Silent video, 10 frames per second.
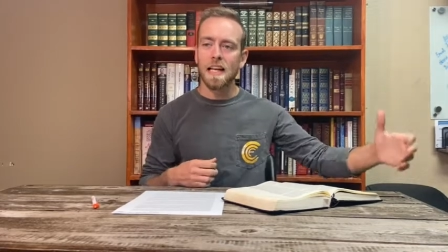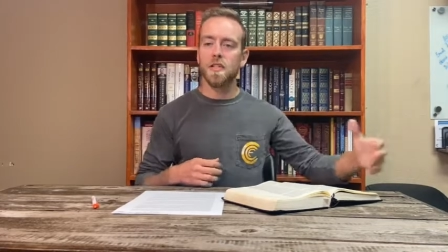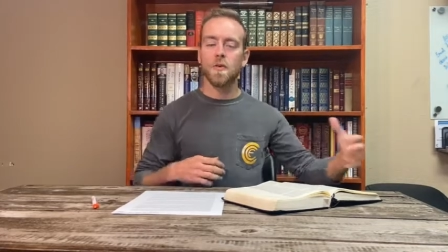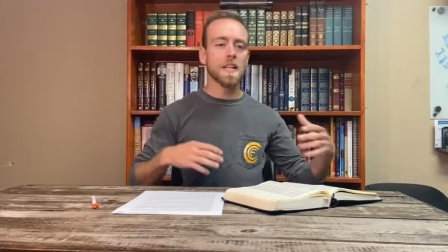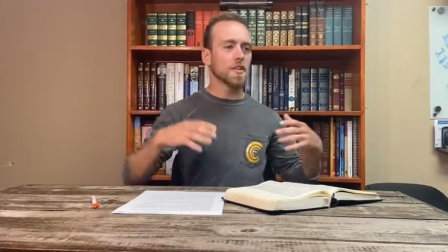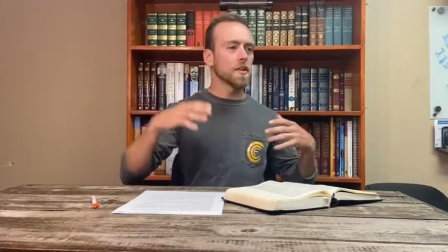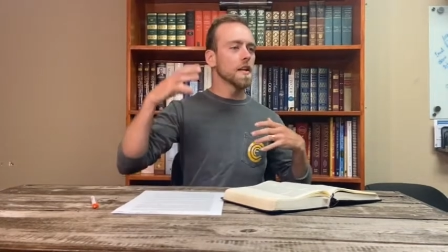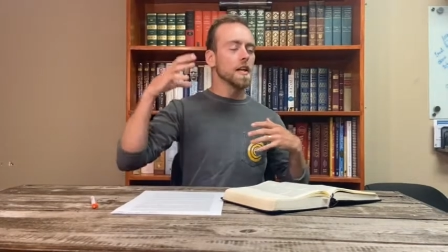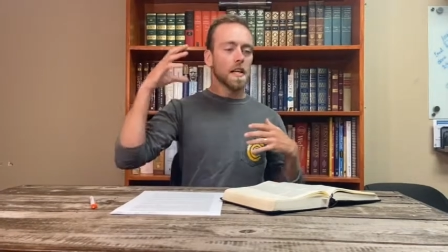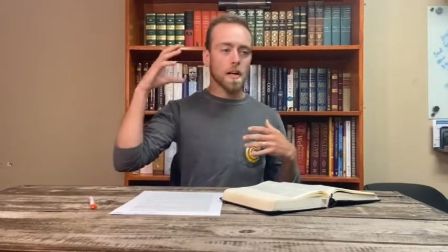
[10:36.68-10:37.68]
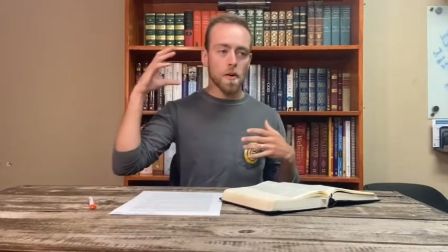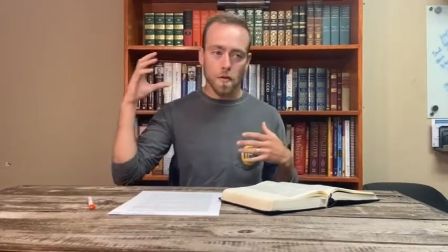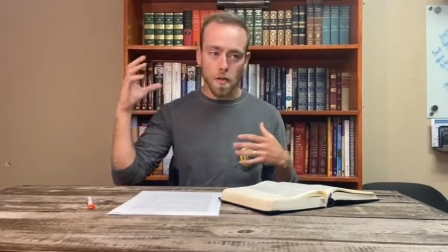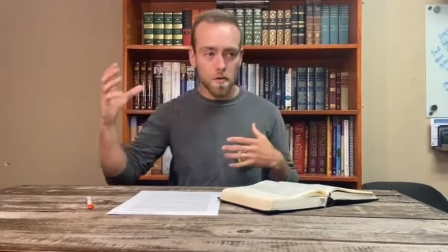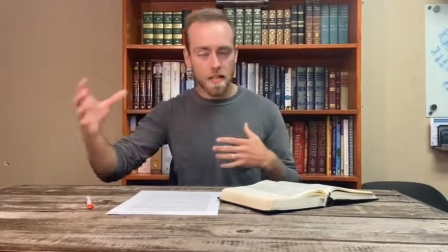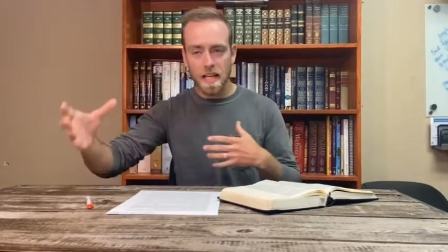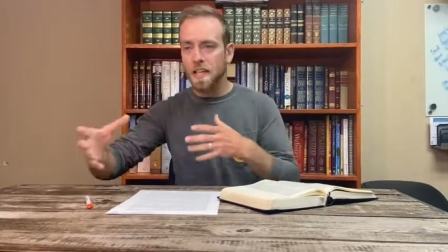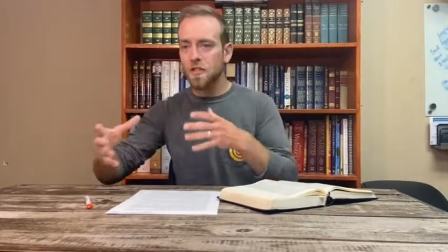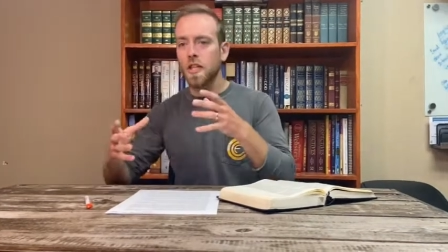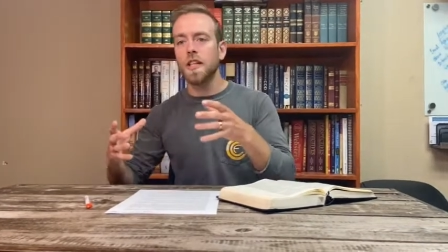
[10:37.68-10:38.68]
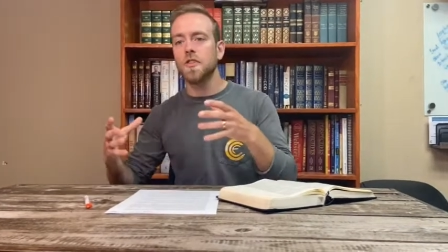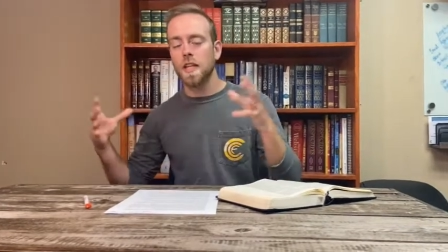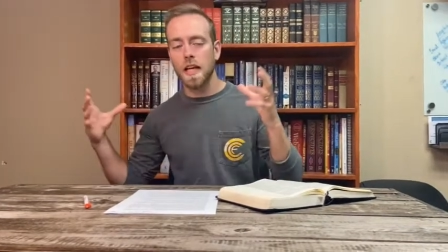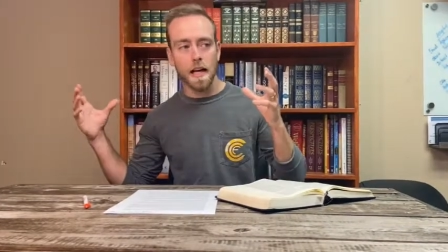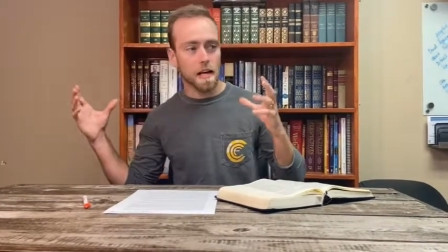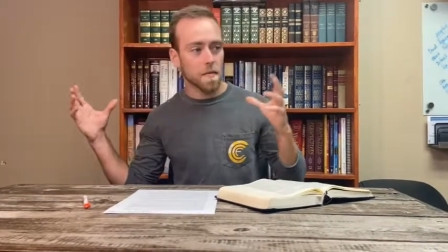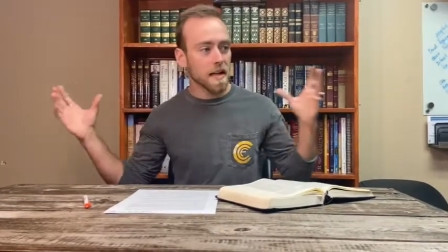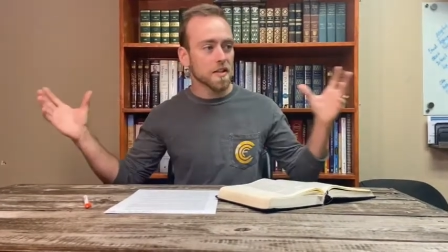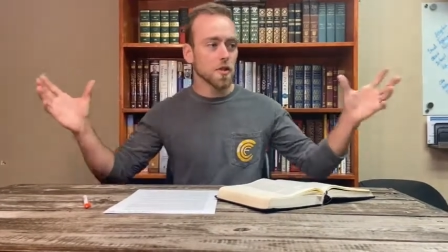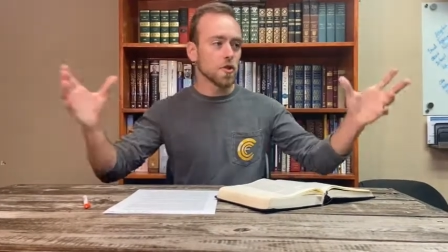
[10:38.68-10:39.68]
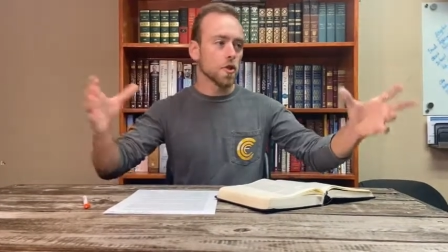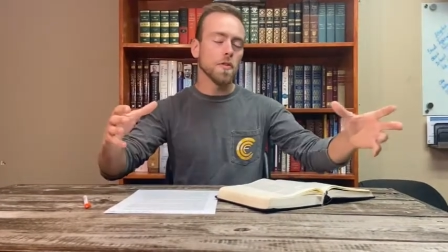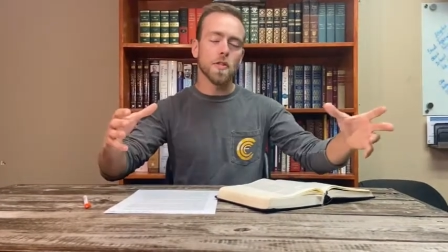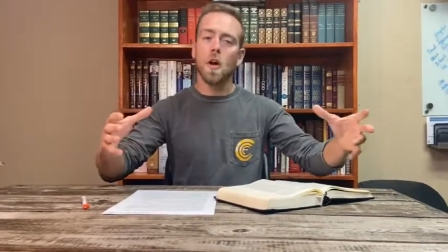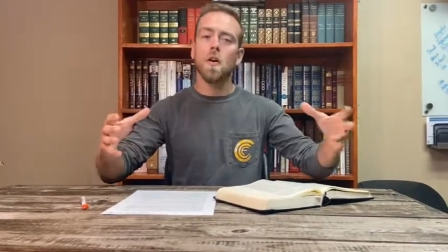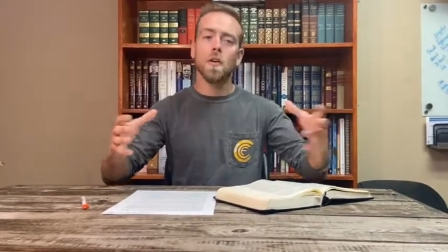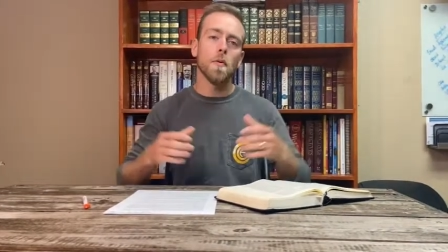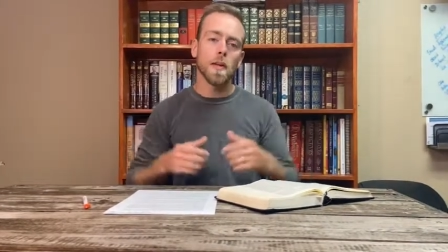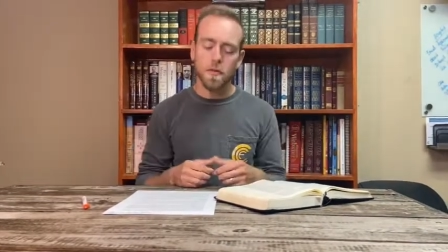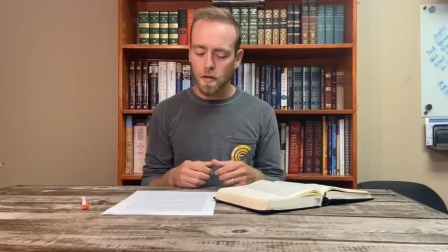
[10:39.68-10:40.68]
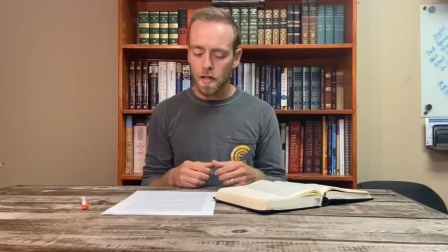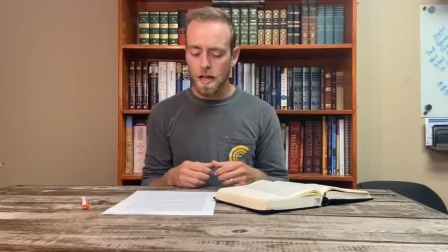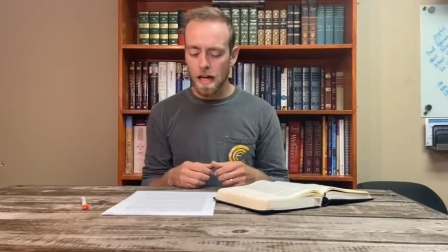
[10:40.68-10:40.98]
And so Esther, you know, goes in and she she commands the Jews to all go into a,